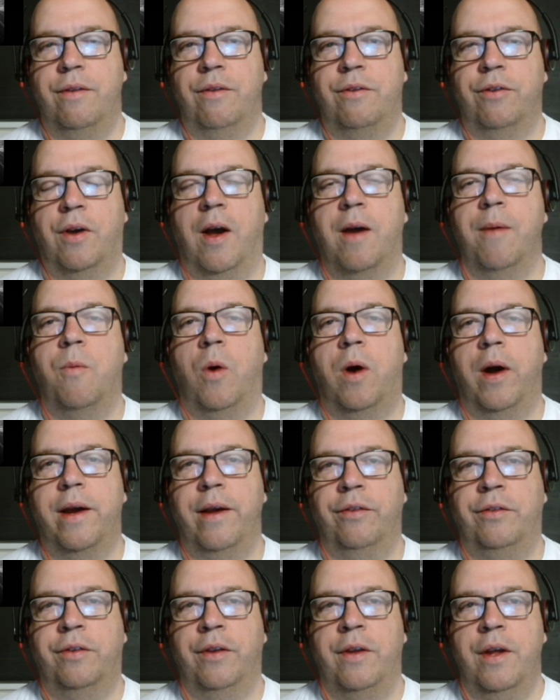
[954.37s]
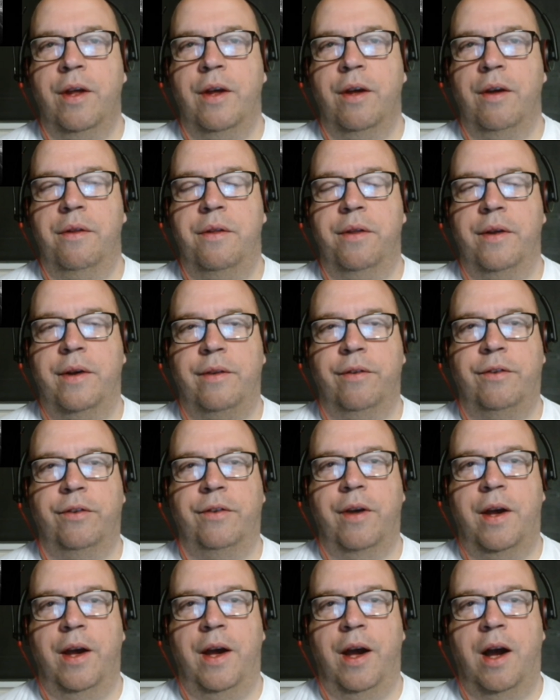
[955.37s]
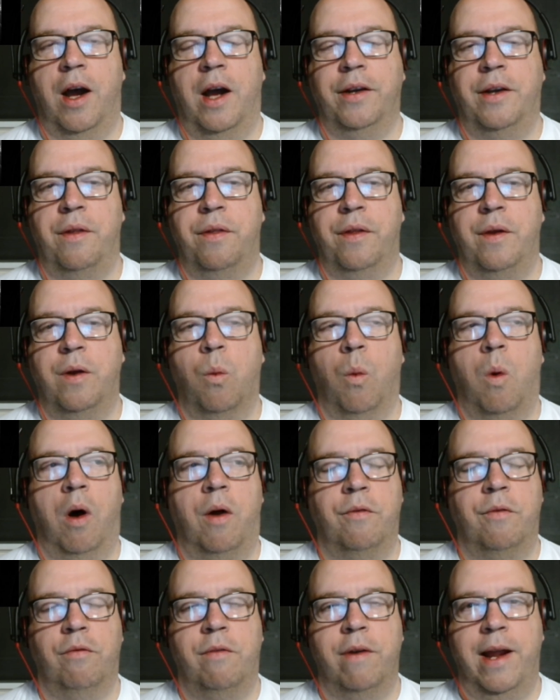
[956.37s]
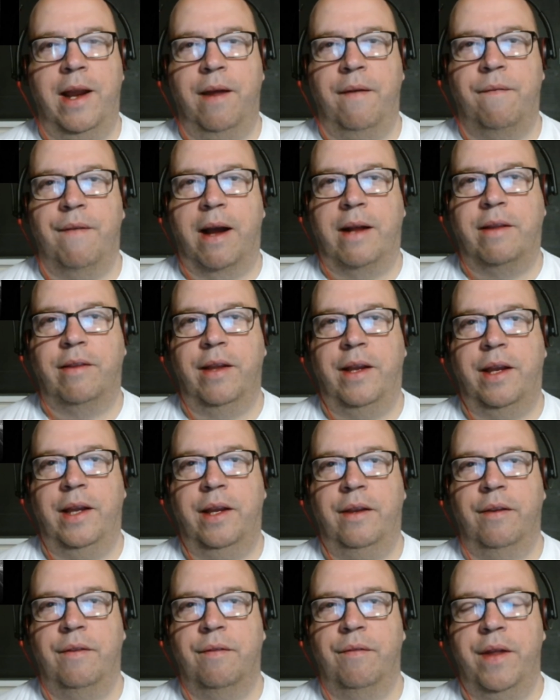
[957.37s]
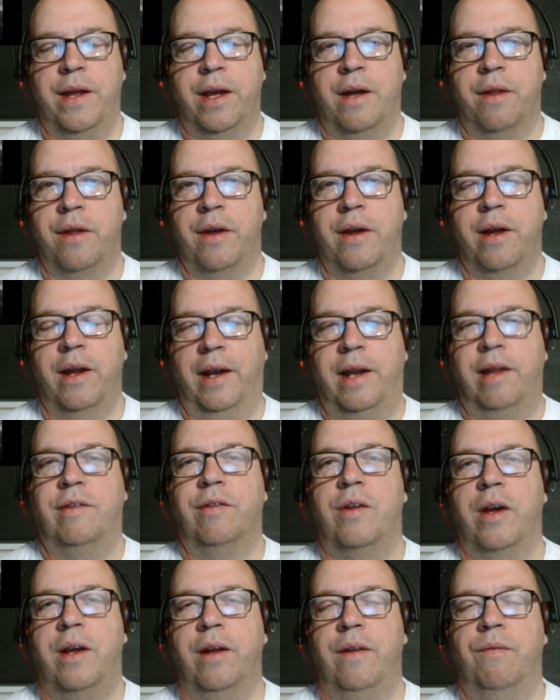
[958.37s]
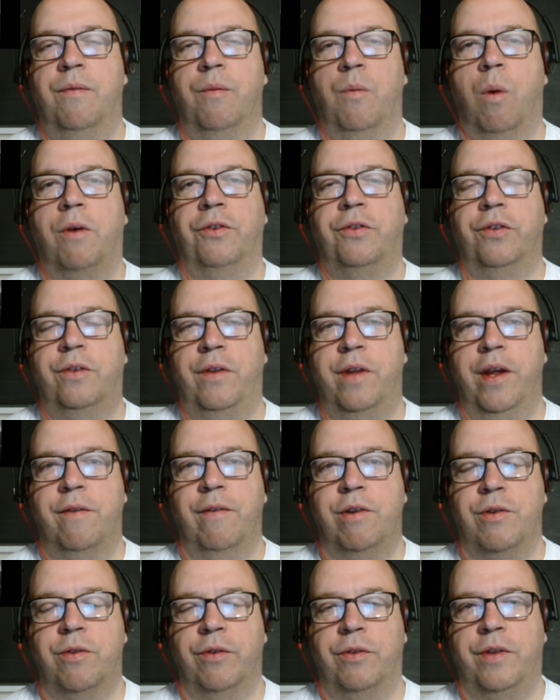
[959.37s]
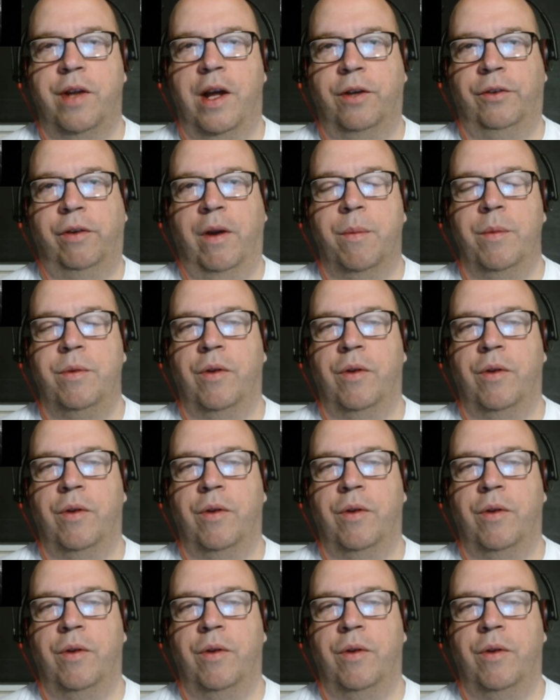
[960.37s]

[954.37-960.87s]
time-wise that I don't think one really factored in the other, at least not in whilst the original Star Trek